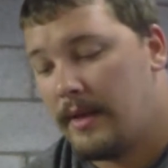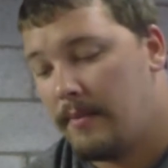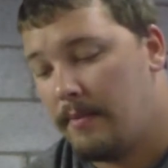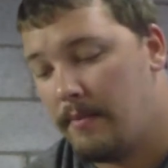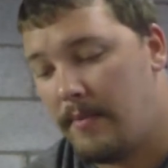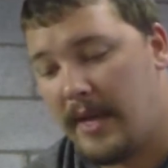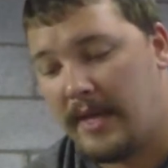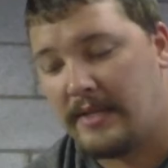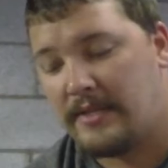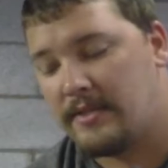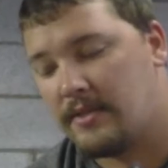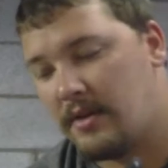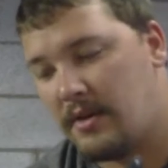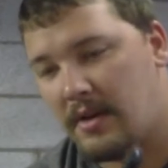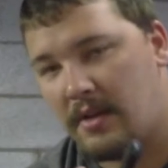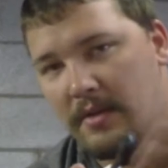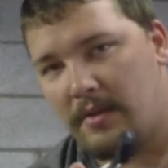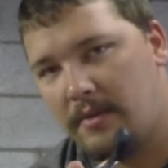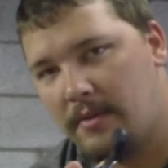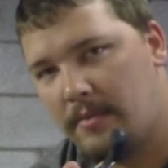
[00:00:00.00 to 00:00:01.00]
based
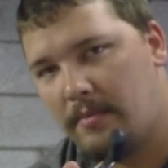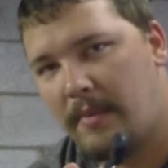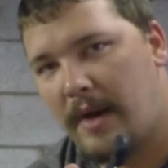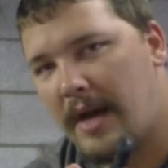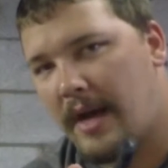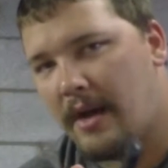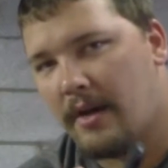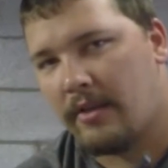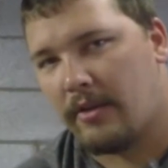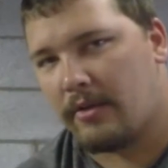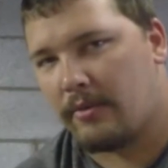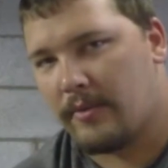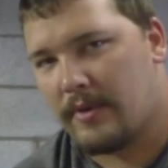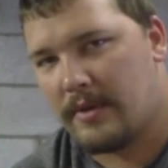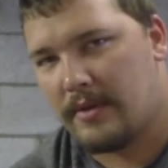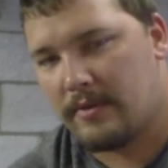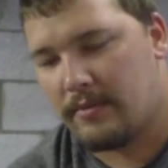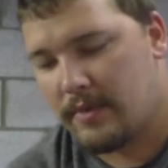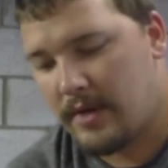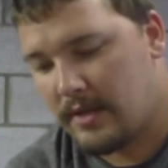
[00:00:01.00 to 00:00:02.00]
on my other
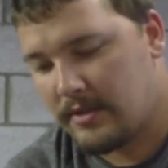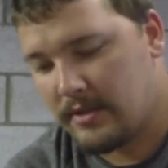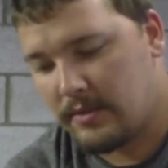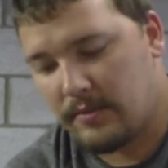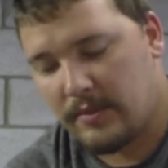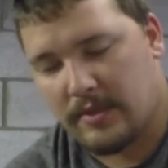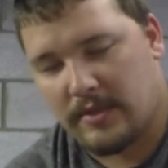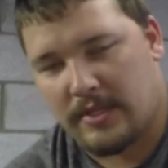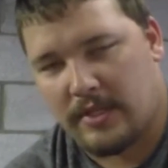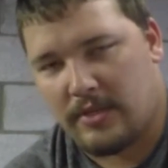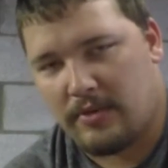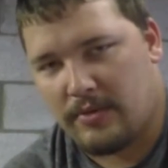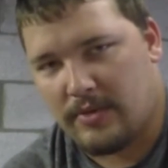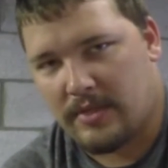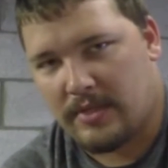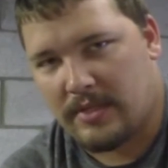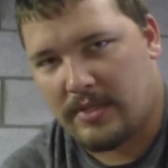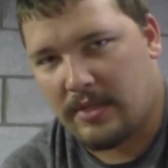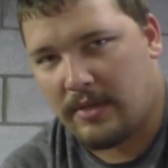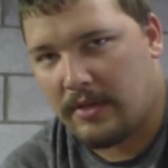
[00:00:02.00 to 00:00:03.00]
rods and reels that you
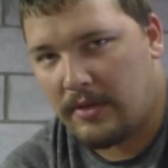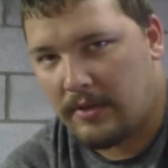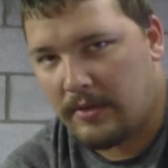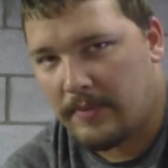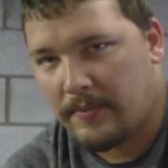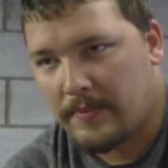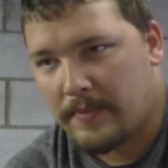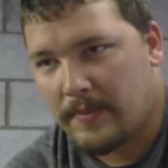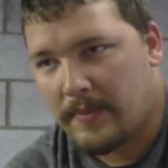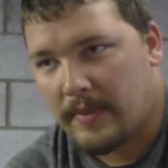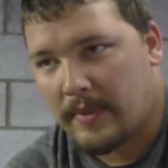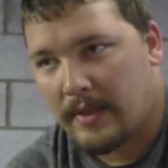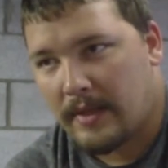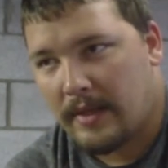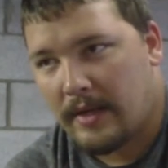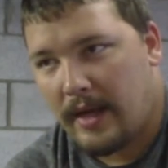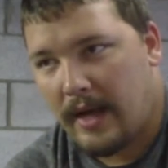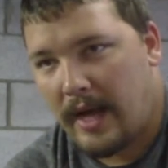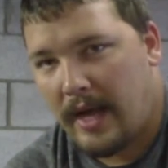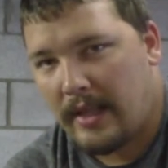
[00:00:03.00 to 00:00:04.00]
just saw,
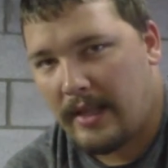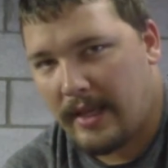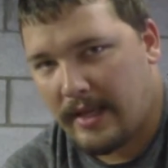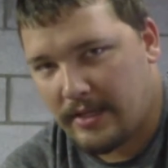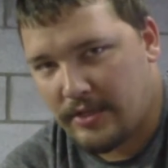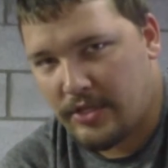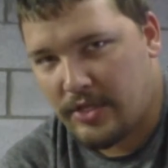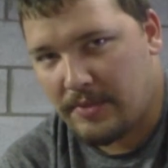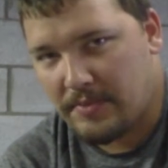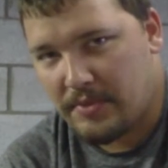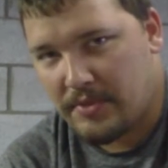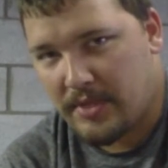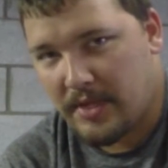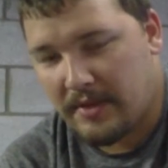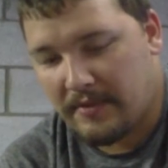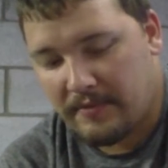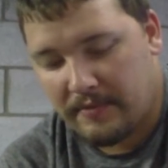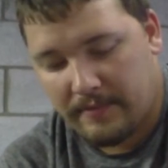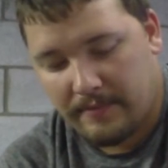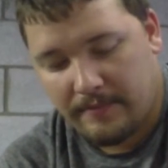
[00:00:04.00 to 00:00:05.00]
I like cheap
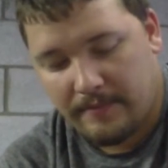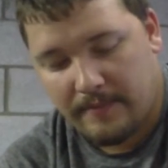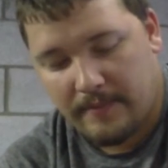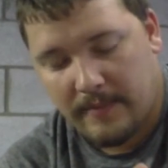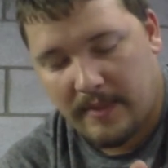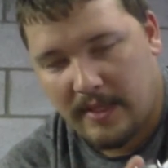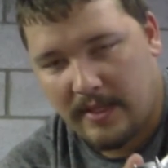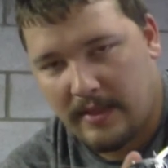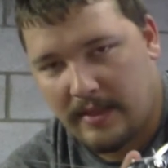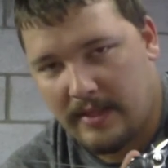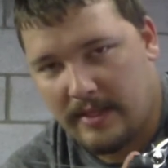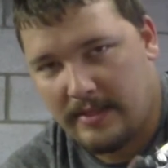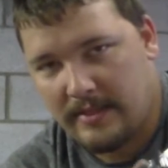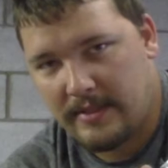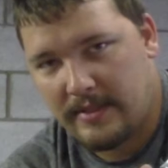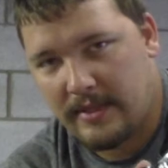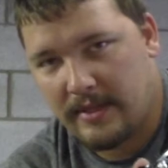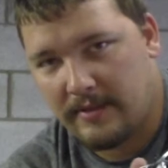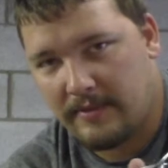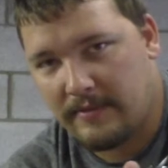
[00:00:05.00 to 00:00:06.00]
stuff. This
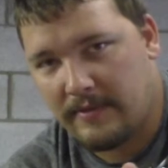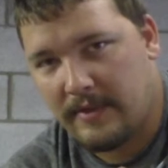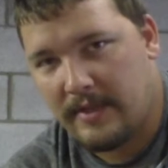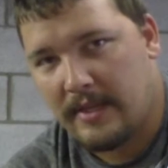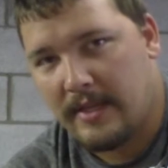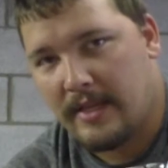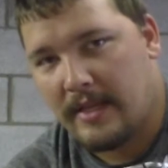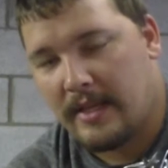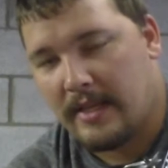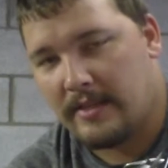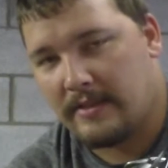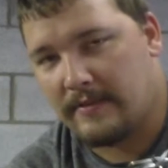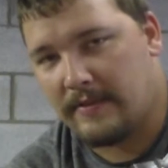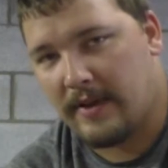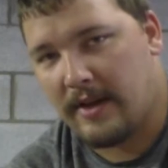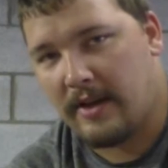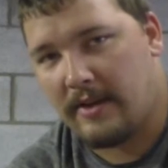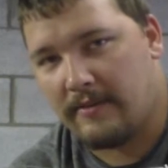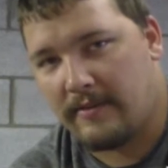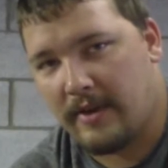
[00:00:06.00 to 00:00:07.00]
stuff is
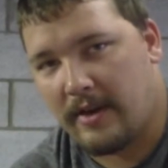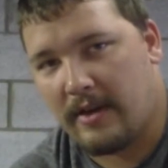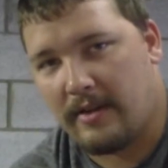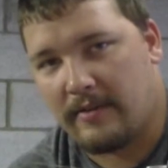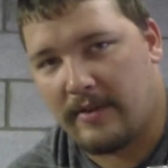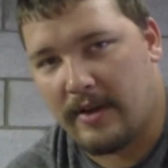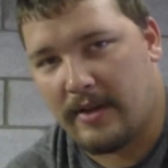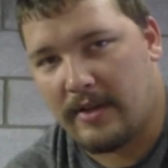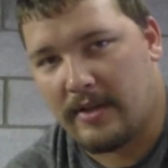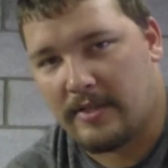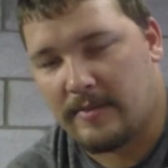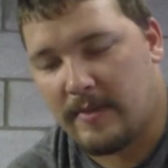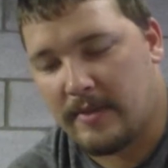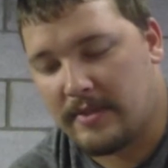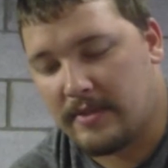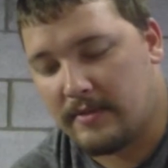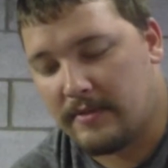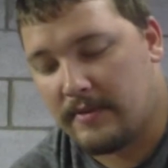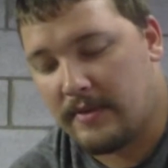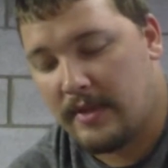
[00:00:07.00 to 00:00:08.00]
very, very, very
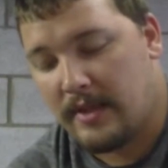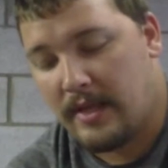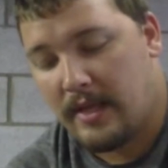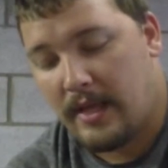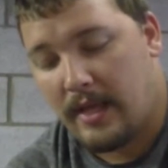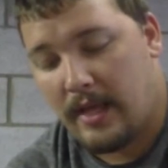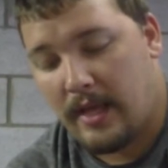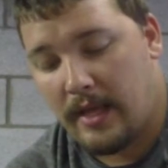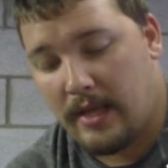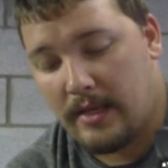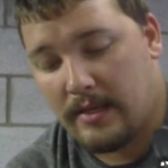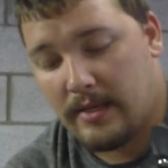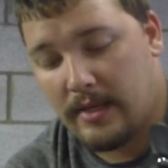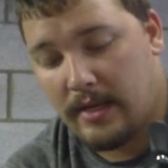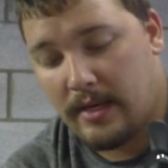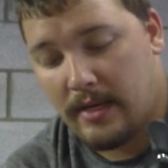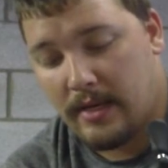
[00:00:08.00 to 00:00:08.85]
expensive, and